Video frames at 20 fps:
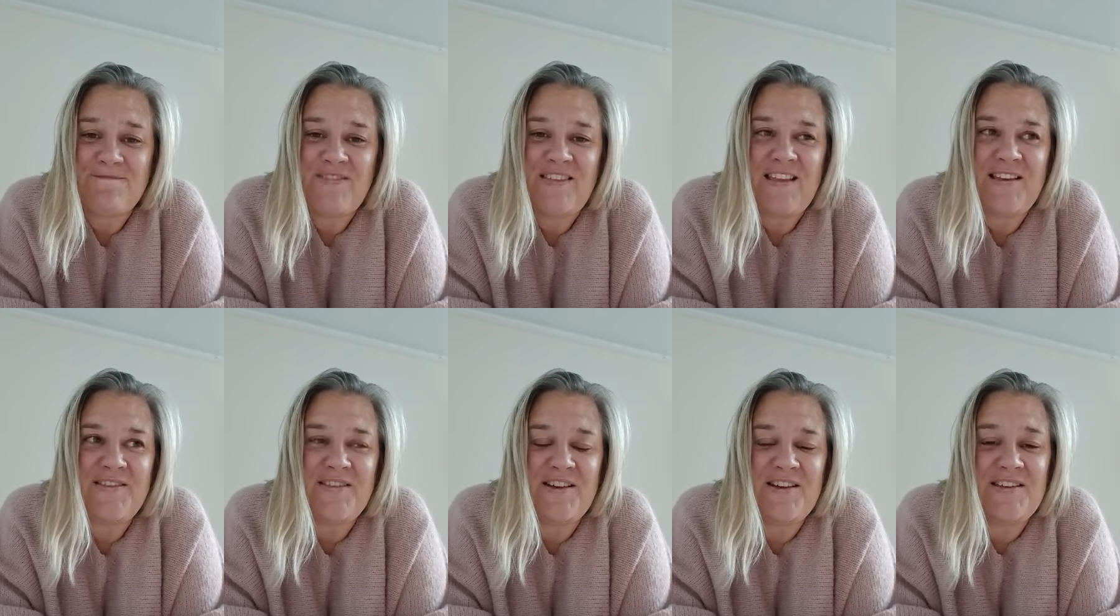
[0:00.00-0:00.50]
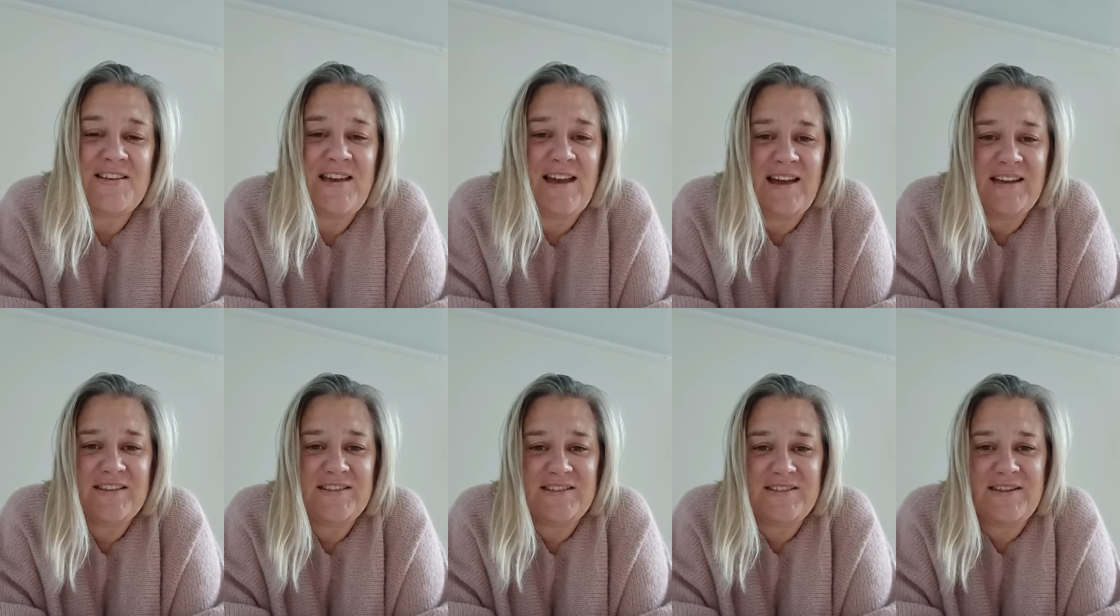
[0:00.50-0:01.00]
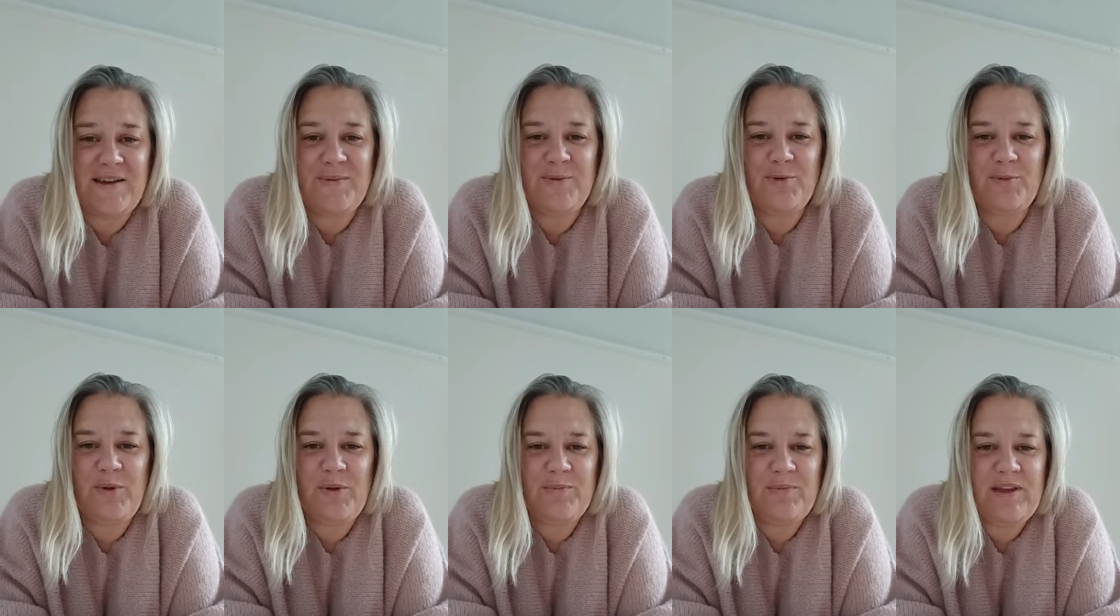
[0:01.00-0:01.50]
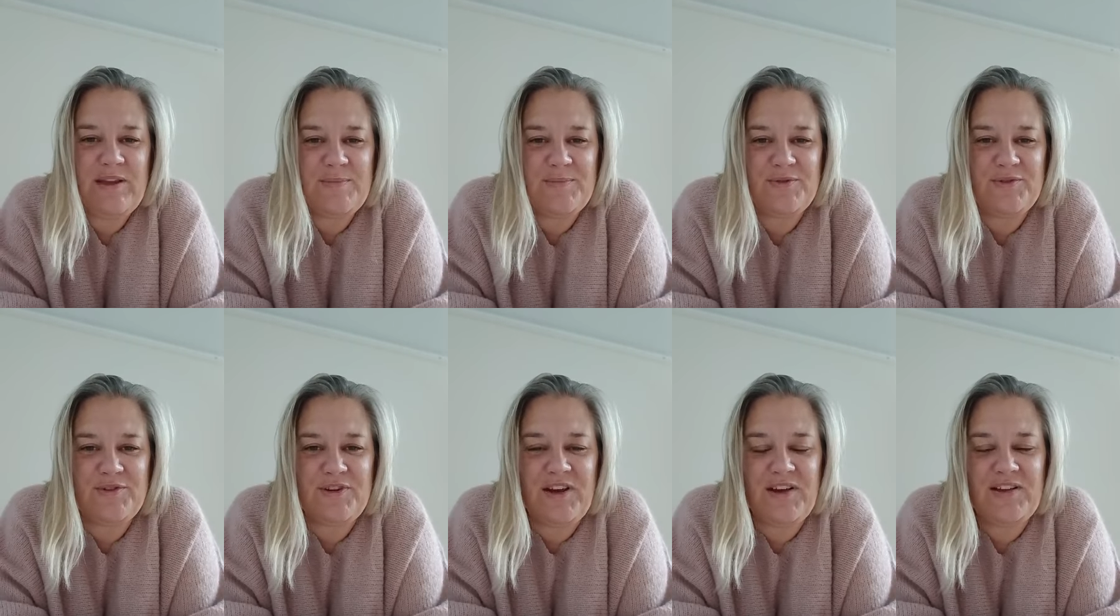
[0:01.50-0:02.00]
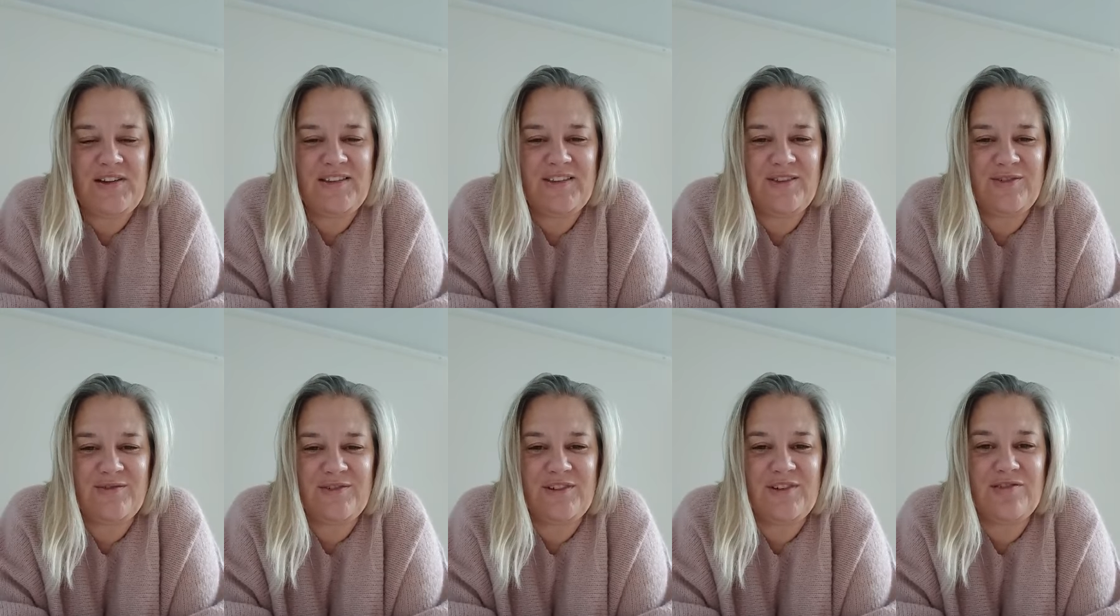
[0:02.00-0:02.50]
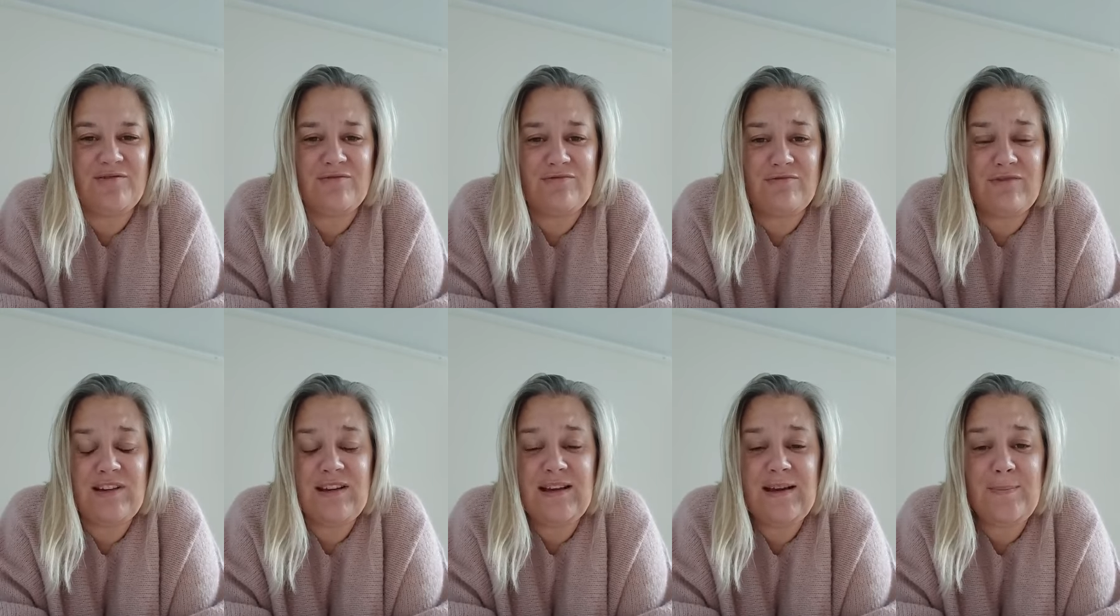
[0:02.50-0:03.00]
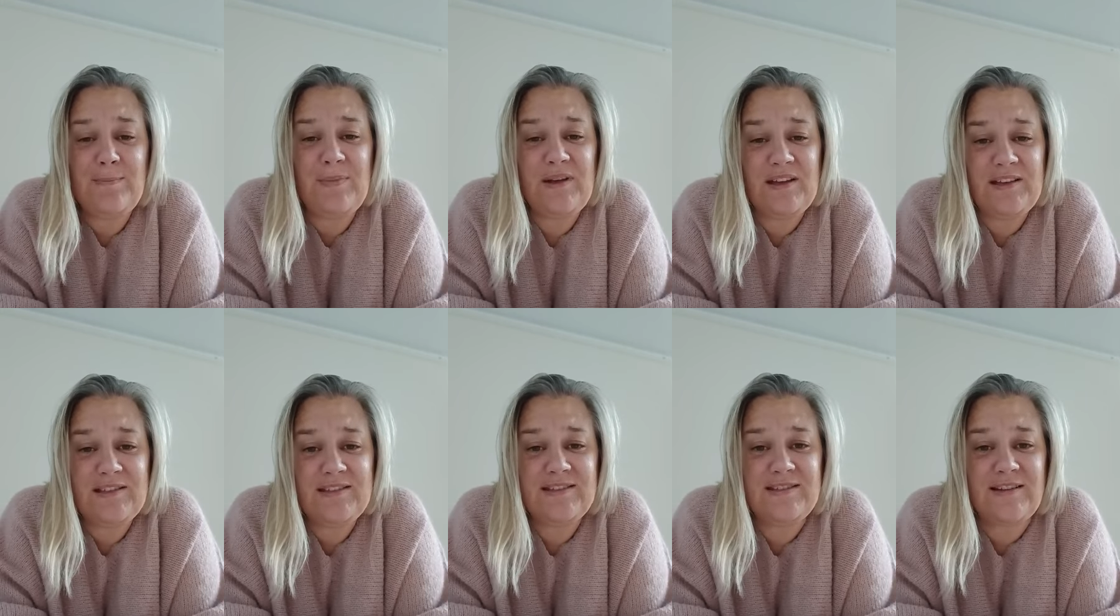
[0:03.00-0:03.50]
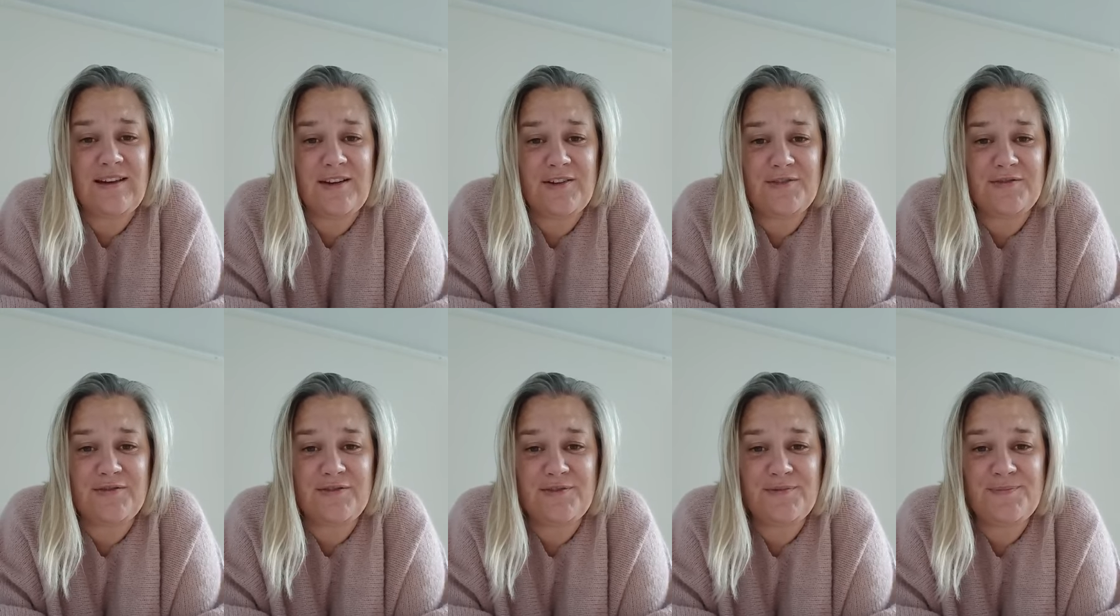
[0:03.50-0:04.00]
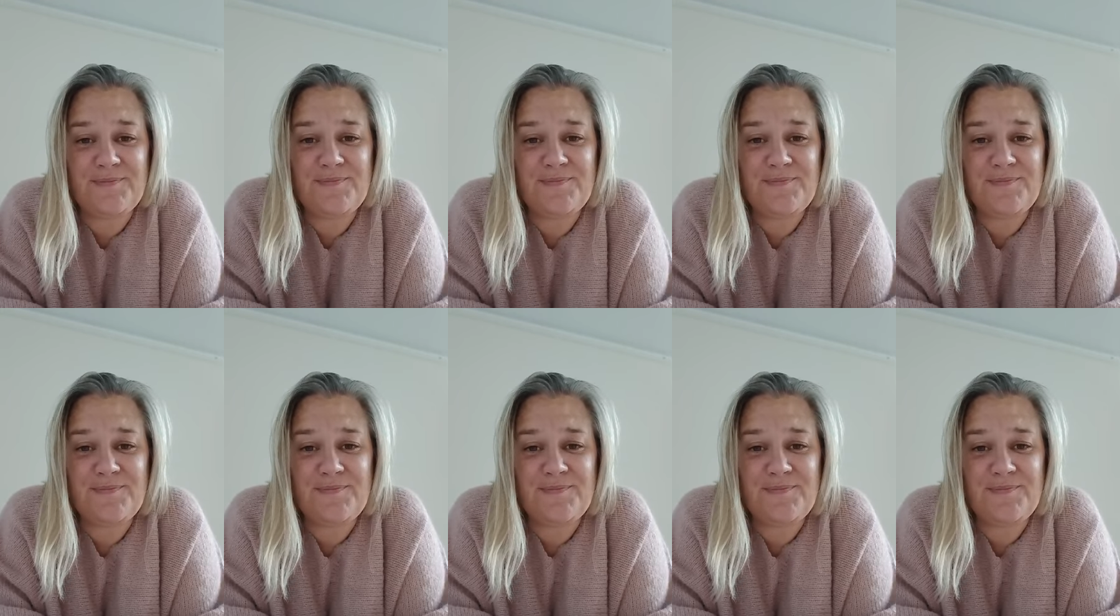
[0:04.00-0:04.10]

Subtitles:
that yes, there will be people going through really big stuff,